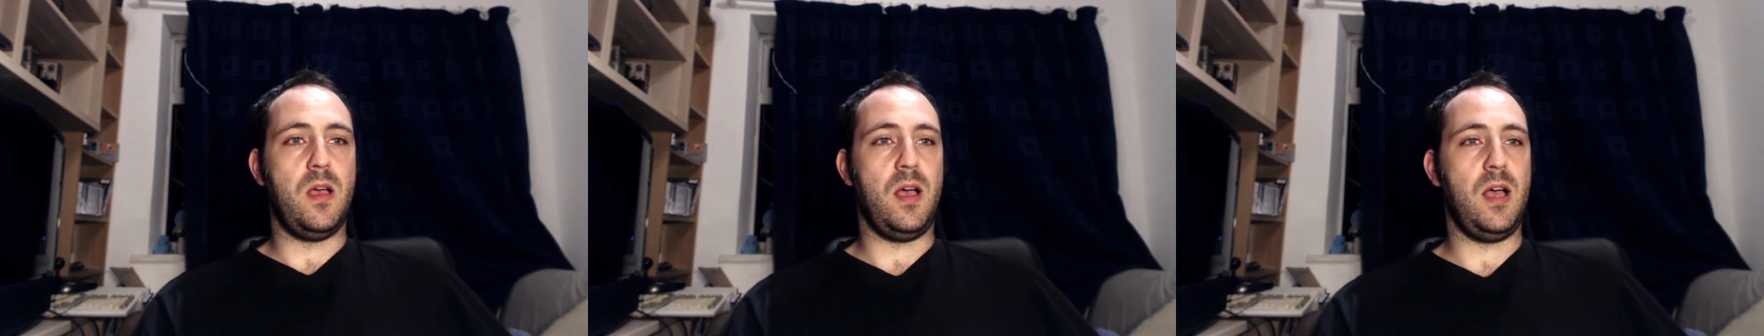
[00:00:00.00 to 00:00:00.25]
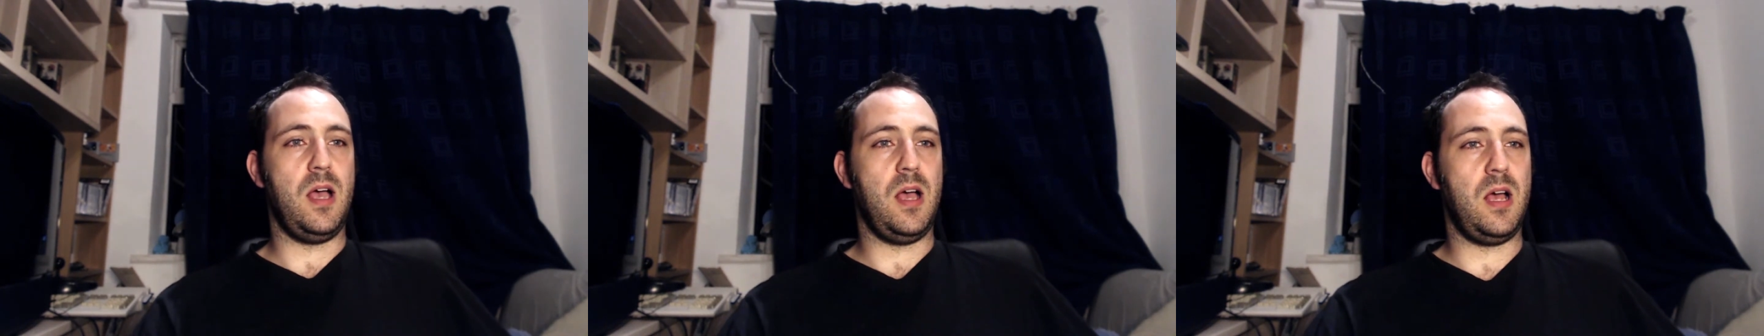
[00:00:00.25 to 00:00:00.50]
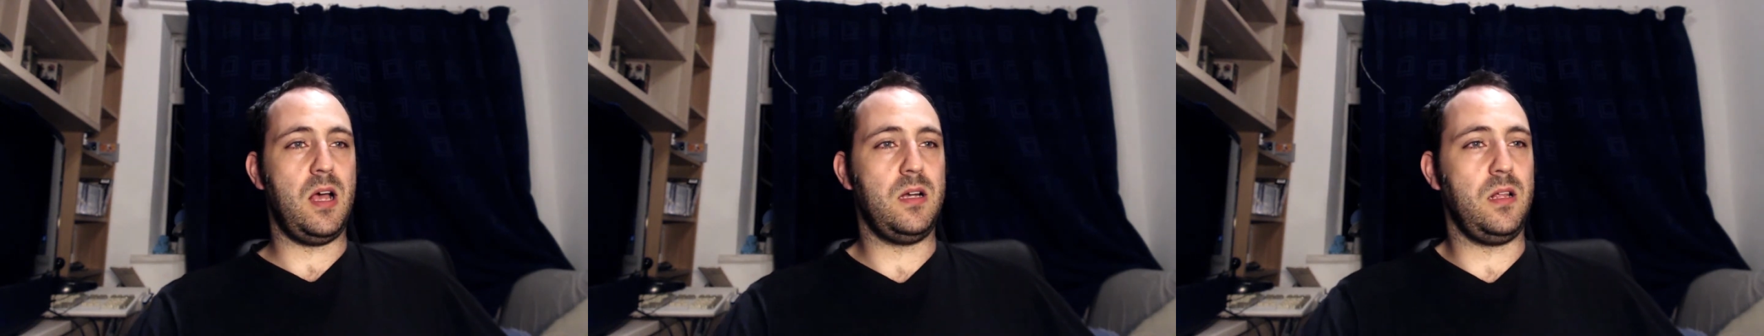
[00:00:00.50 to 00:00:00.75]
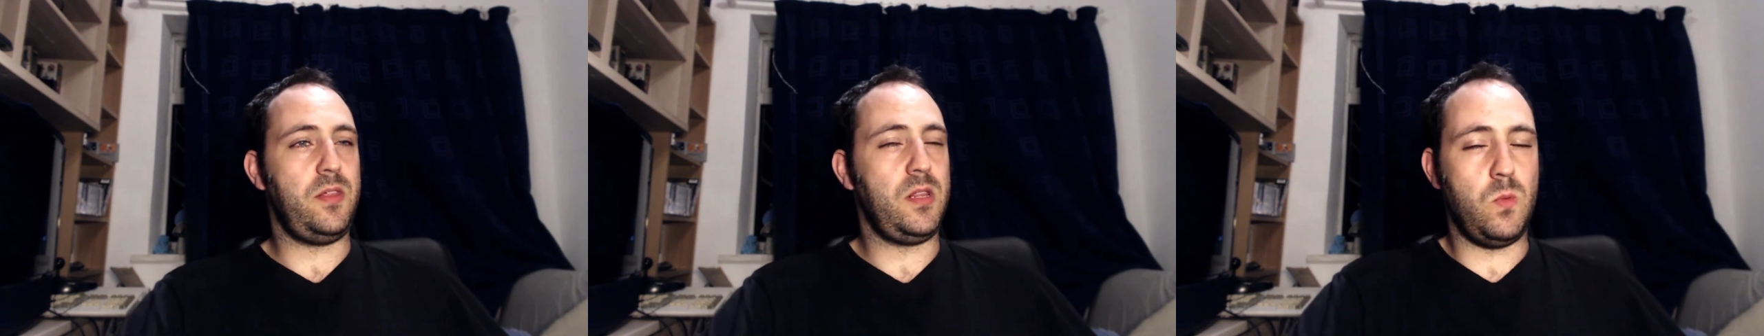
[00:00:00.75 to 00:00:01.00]
and
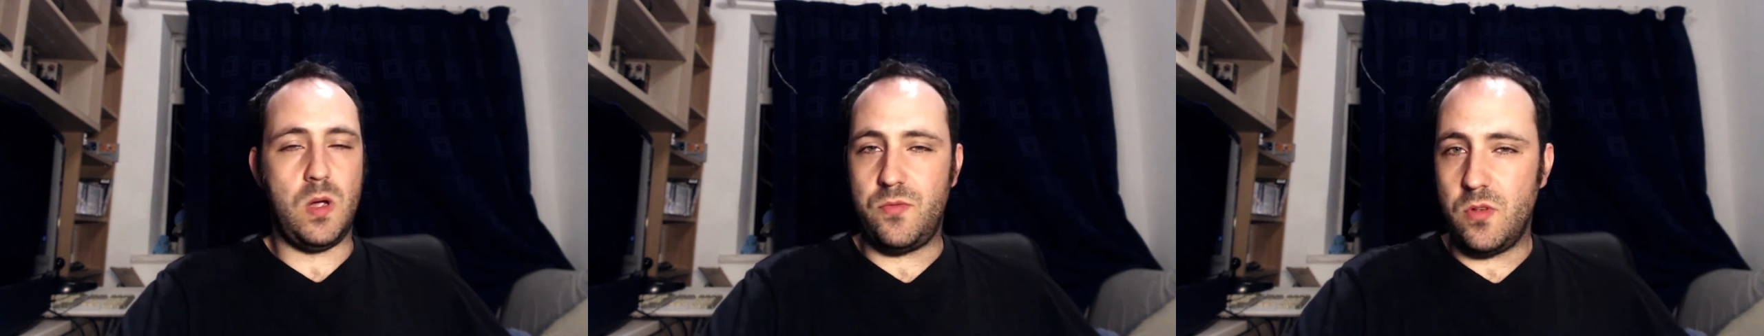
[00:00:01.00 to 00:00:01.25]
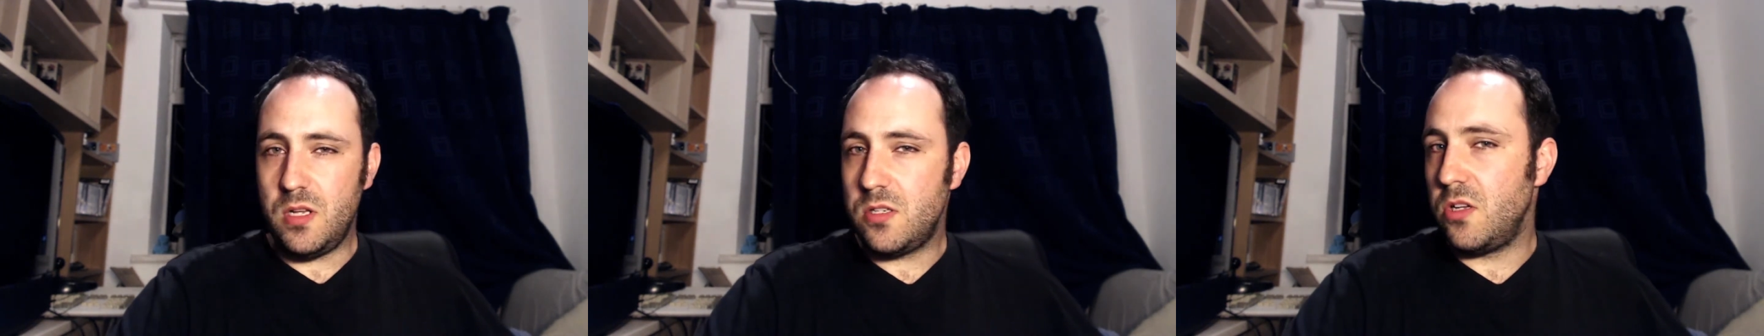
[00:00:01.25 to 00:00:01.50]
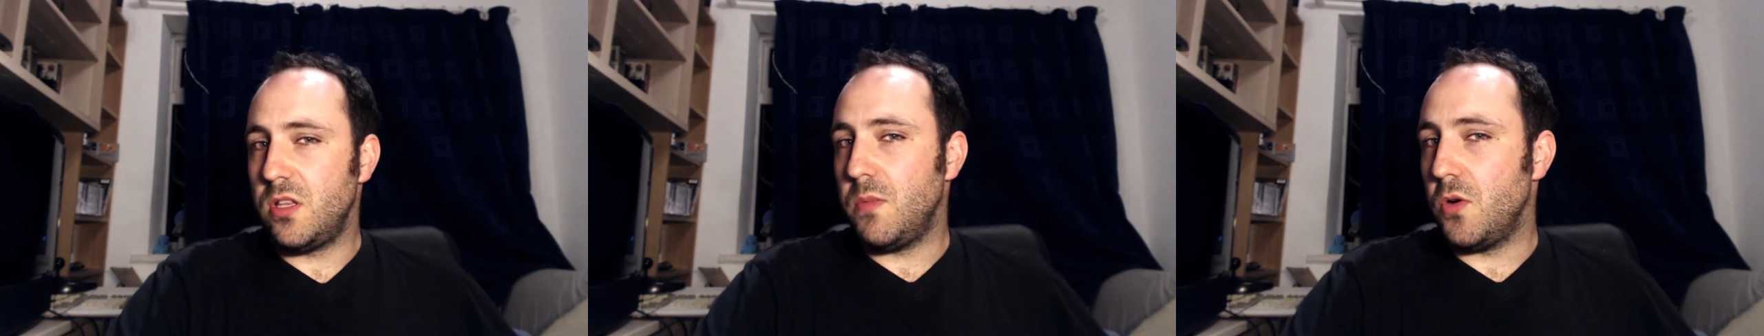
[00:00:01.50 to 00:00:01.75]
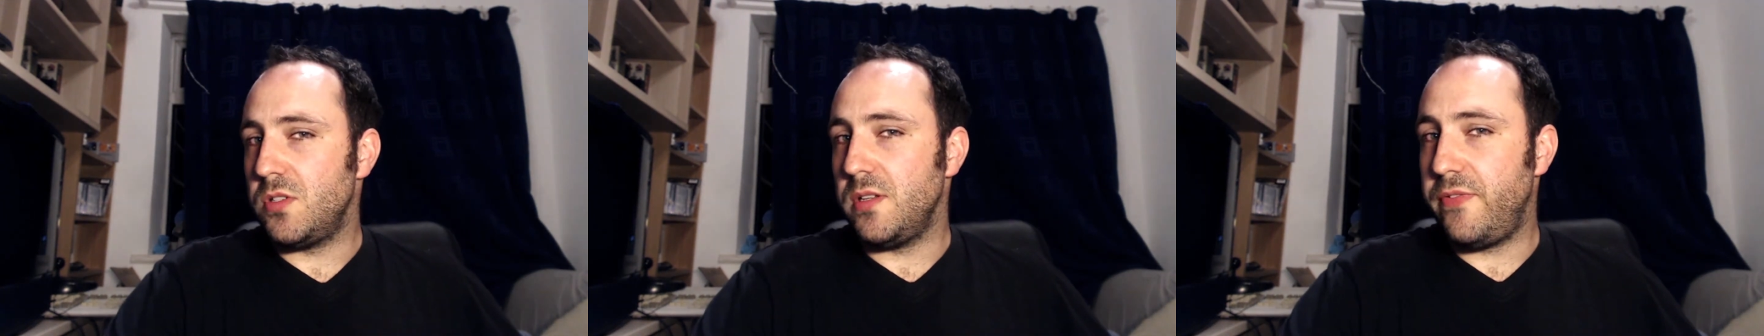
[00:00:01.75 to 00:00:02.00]
I think the way I've done it is not the
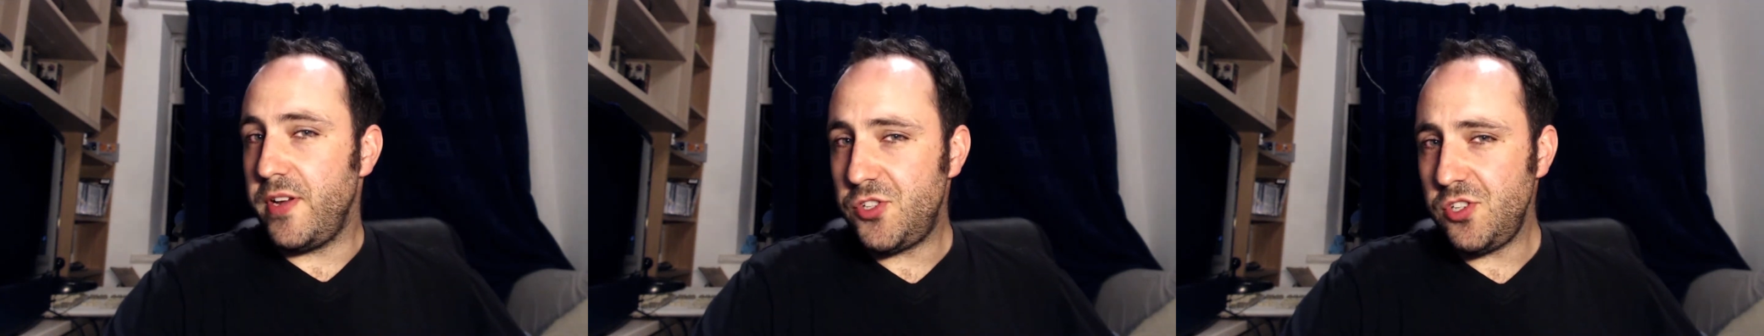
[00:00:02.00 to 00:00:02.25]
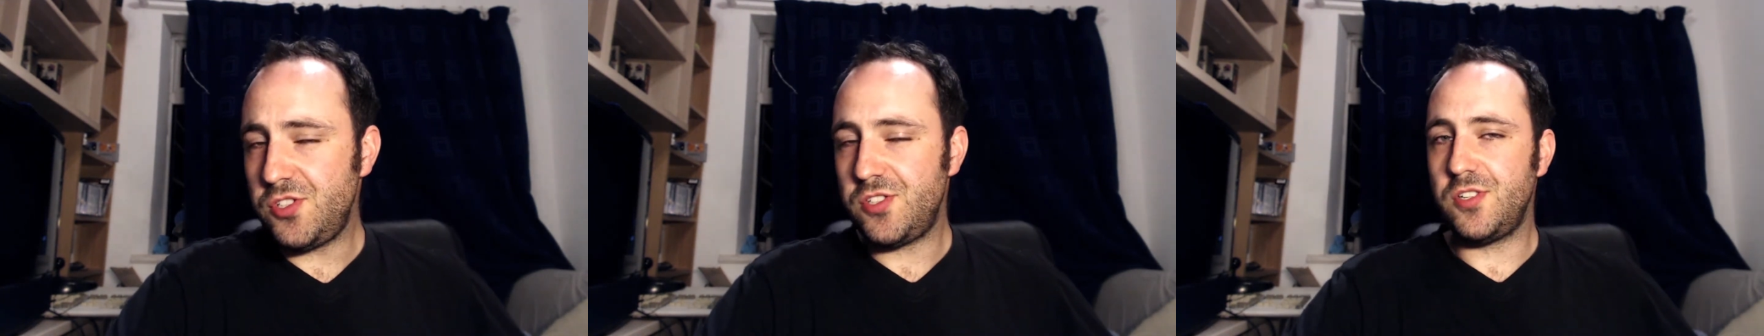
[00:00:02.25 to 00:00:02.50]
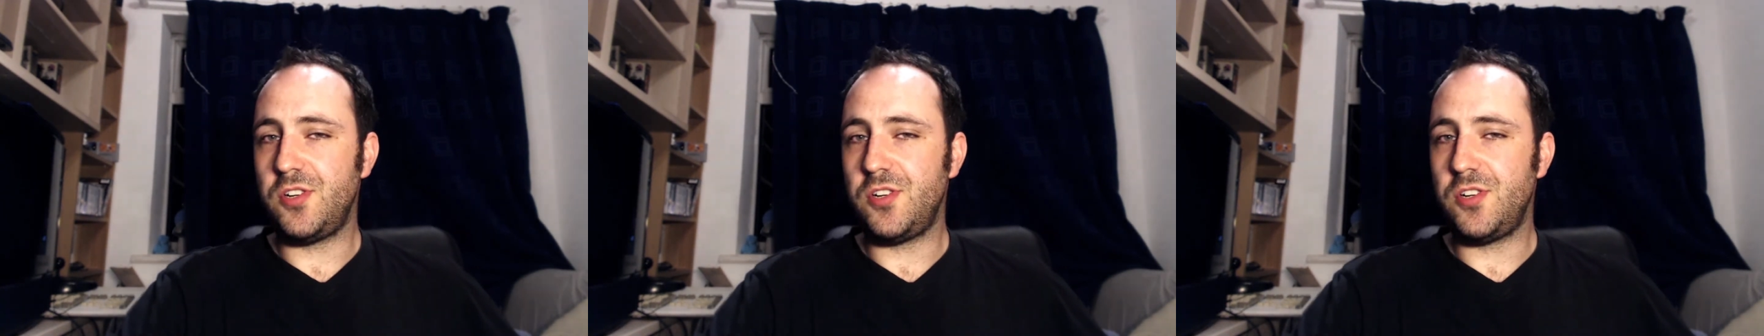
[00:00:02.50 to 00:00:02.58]
most efficient,